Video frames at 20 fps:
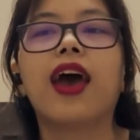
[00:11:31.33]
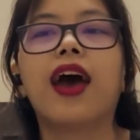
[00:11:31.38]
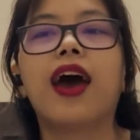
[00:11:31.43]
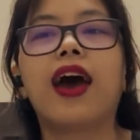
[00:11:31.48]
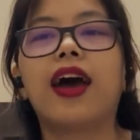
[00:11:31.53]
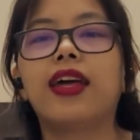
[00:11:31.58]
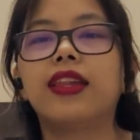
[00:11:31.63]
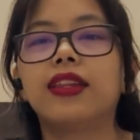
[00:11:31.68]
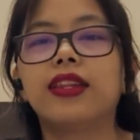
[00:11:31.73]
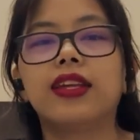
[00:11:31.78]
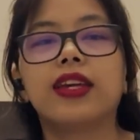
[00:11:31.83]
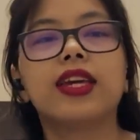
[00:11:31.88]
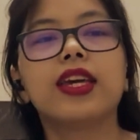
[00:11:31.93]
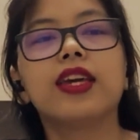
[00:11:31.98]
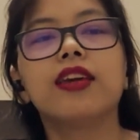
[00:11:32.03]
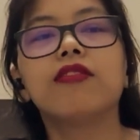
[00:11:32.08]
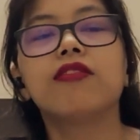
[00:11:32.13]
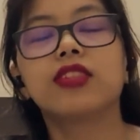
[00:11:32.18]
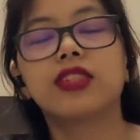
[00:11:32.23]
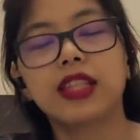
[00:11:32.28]
and
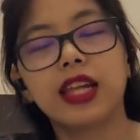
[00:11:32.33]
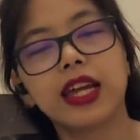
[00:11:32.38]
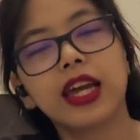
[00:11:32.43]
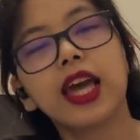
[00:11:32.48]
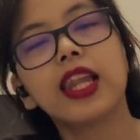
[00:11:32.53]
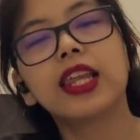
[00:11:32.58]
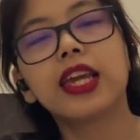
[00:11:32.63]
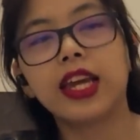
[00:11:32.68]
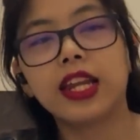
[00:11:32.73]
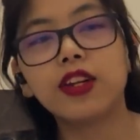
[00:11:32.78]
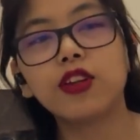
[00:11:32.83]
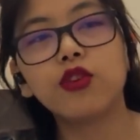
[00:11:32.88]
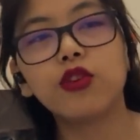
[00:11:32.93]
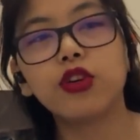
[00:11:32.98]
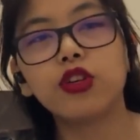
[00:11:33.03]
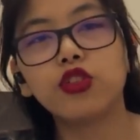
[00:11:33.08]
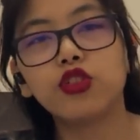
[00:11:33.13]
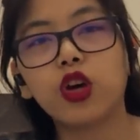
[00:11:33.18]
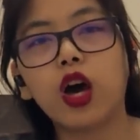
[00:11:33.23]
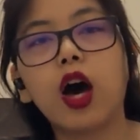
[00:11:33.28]
he was like, I'll get you
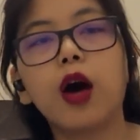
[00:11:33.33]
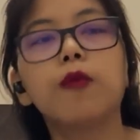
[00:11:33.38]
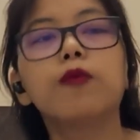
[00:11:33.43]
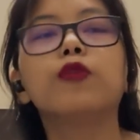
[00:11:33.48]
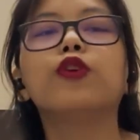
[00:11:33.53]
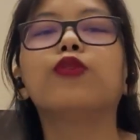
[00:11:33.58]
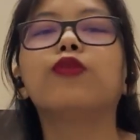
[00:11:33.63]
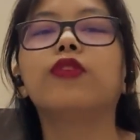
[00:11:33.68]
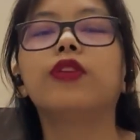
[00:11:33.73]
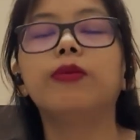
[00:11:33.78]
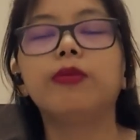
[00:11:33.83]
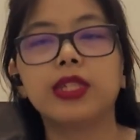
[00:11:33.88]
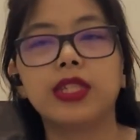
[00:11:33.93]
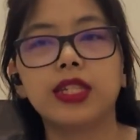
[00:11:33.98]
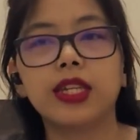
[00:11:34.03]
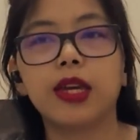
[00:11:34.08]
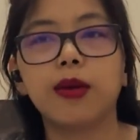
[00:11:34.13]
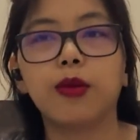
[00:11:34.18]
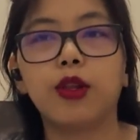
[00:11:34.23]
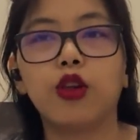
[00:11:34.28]
a job, you will be
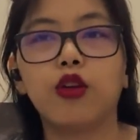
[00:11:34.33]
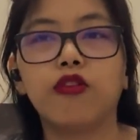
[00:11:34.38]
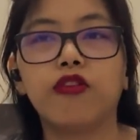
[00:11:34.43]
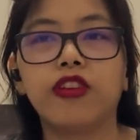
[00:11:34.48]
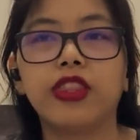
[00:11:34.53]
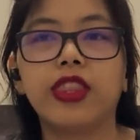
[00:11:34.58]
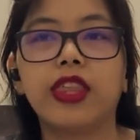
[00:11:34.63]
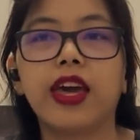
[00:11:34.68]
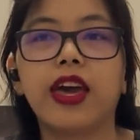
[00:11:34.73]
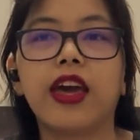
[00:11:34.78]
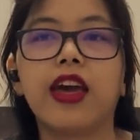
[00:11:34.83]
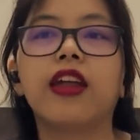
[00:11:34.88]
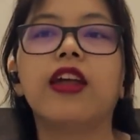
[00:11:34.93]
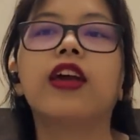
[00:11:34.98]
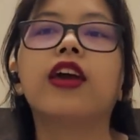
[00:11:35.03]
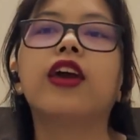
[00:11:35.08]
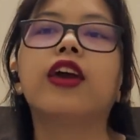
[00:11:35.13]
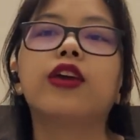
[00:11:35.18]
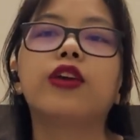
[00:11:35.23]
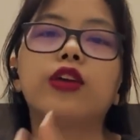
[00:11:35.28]
stable over there,
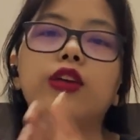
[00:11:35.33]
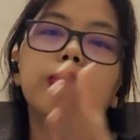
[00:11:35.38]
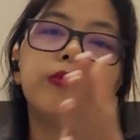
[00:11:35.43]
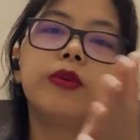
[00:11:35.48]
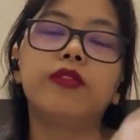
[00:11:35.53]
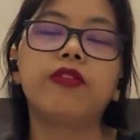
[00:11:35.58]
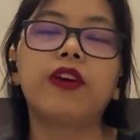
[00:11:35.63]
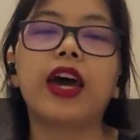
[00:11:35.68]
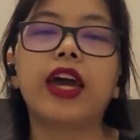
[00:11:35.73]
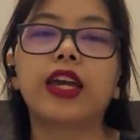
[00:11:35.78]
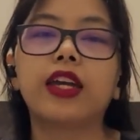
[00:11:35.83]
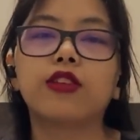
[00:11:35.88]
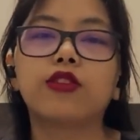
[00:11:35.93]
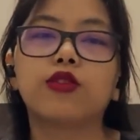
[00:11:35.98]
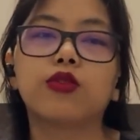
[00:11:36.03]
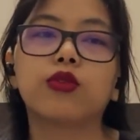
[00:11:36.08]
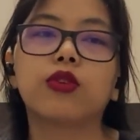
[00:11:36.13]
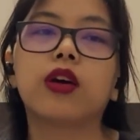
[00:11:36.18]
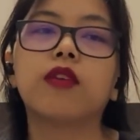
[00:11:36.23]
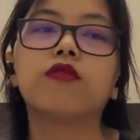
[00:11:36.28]
you'll be fine,
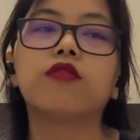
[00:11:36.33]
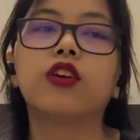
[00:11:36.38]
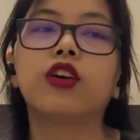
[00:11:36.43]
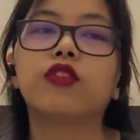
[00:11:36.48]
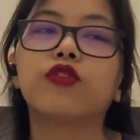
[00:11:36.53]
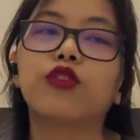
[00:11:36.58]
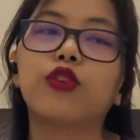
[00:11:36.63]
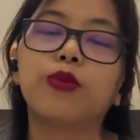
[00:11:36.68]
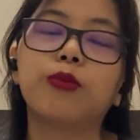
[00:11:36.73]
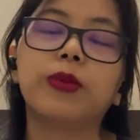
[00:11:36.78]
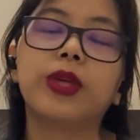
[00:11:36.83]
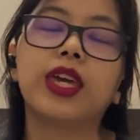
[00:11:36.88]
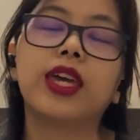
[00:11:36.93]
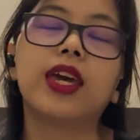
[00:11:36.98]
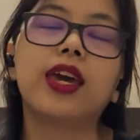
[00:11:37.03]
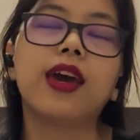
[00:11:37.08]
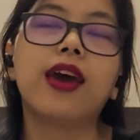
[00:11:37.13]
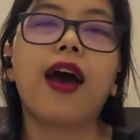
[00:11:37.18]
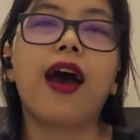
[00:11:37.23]
so come work for me.